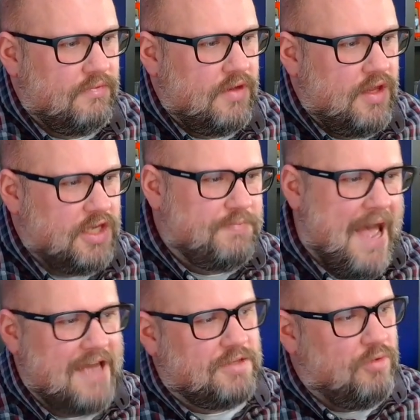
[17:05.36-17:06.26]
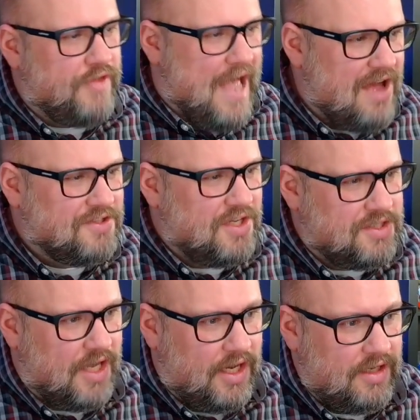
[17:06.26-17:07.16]
that is passed in both the House and the
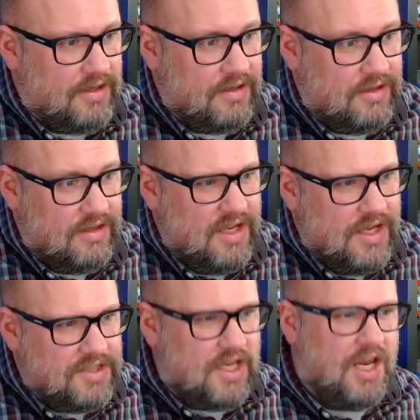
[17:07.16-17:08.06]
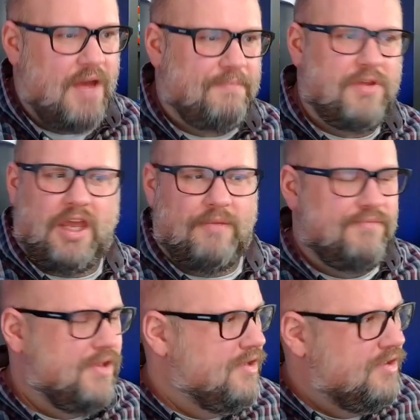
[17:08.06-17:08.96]
Senate, setting up the
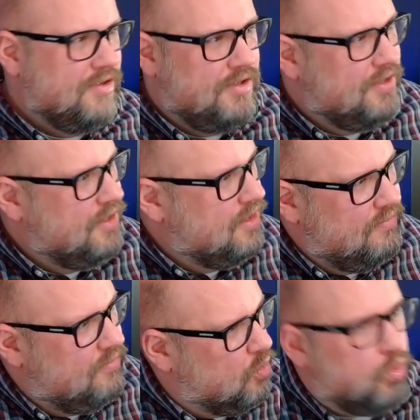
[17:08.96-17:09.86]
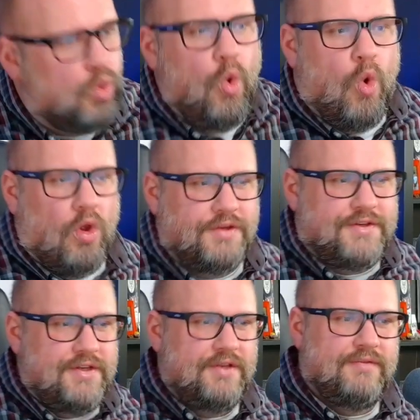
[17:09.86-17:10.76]

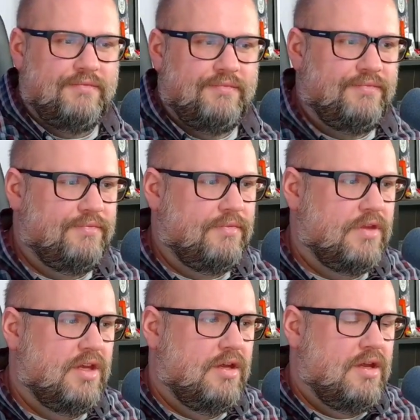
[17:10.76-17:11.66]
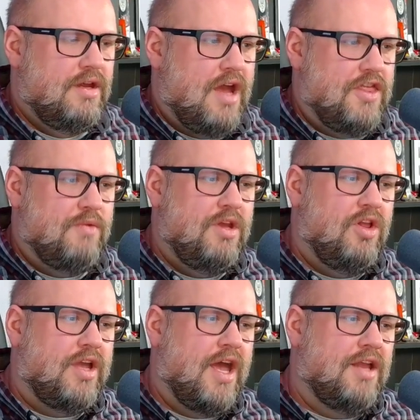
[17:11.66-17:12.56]
rules. And then we
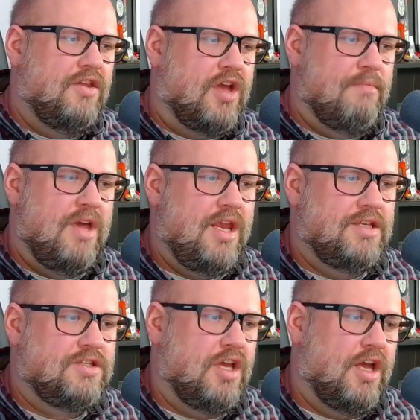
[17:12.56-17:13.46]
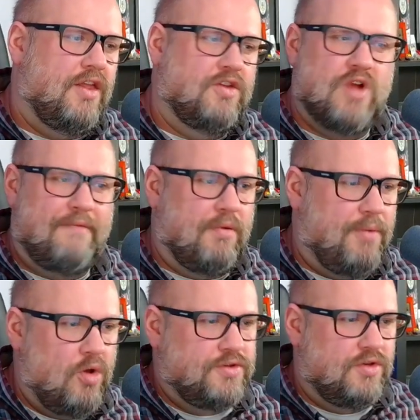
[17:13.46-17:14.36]
look at the committees. They draft
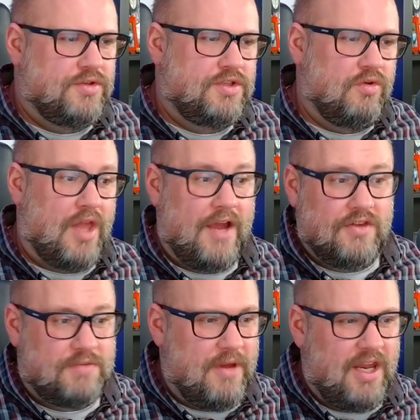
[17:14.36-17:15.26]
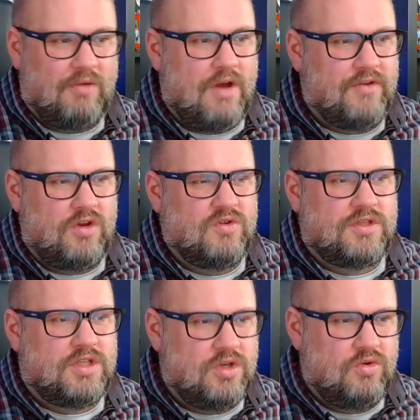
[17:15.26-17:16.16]
proposals to align the spending and revenues
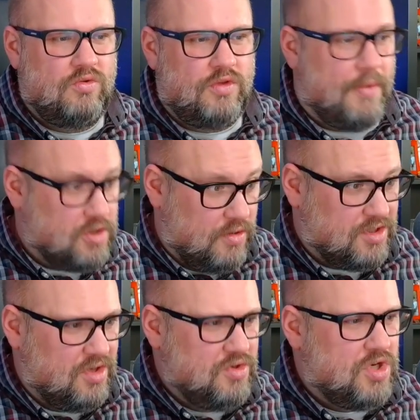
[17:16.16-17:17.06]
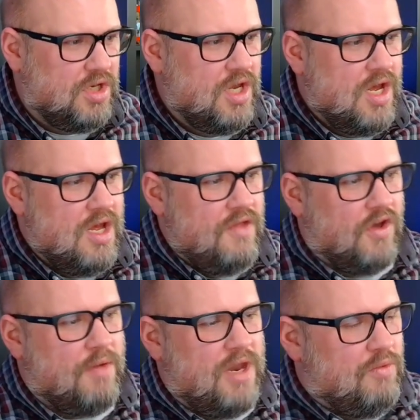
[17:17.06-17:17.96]
to the budget resolution. The
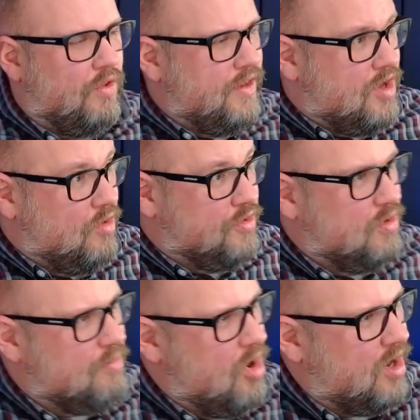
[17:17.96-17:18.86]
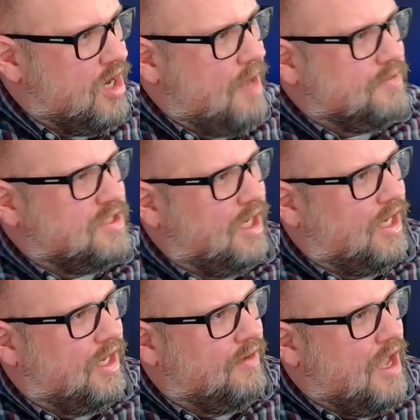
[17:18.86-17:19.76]
committee will then go through and mark it up,
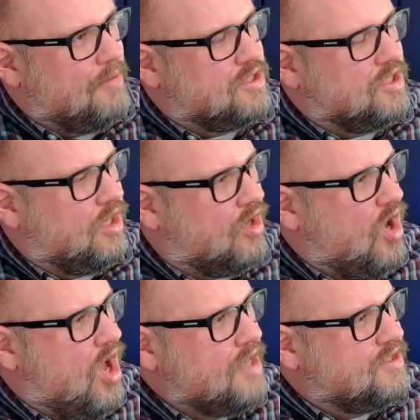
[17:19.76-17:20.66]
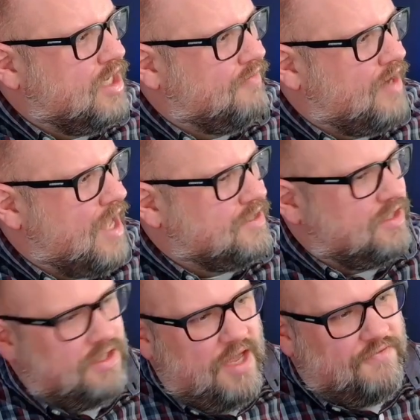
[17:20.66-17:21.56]
see how much it's going to cost, see if it adds
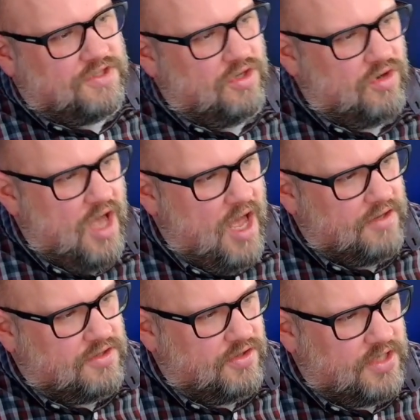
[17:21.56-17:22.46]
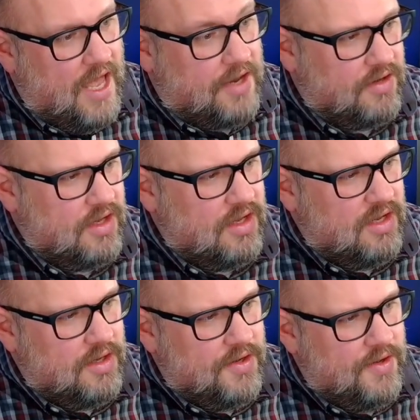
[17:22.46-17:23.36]
to the deficit or not, to the debt.
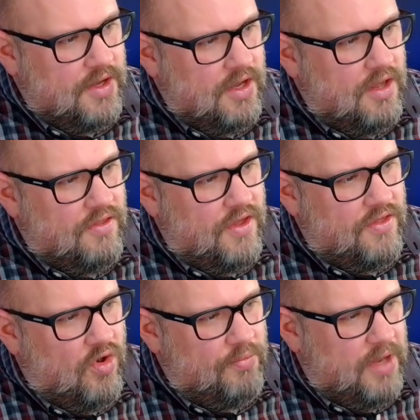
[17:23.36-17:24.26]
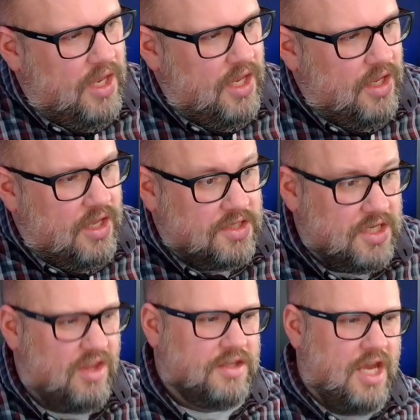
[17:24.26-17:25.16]
Then there'll be
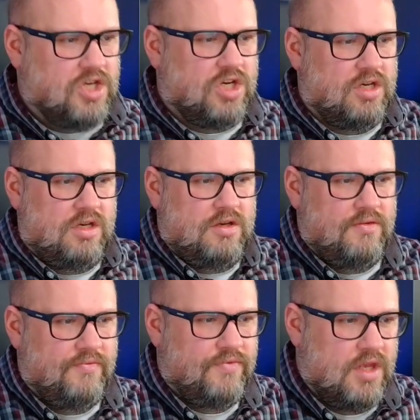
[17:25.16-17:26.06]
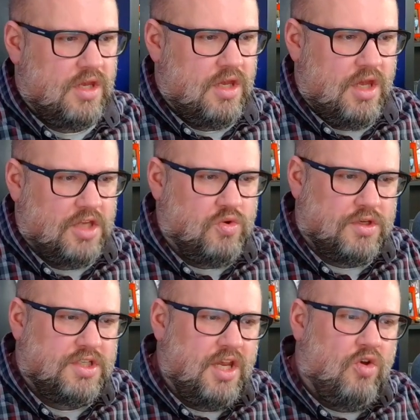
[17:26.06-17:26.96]
consolidation into a
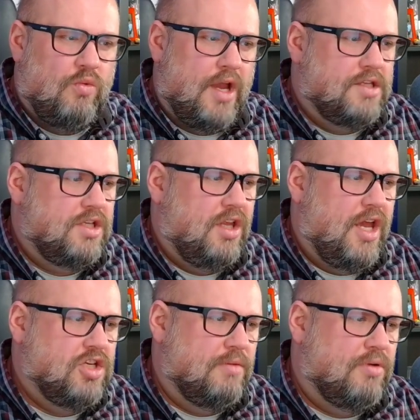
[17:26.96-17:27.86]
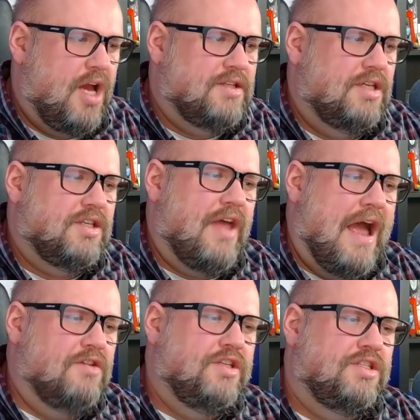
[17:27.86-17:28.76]
single reconciliation process, and the
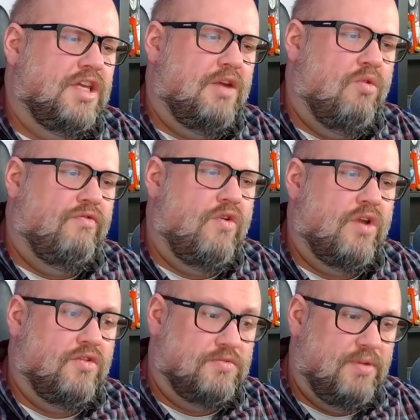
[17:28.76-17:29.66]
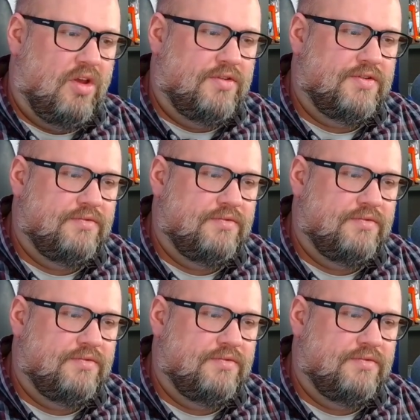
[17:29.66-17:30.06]
House and Senate will vote on those bills.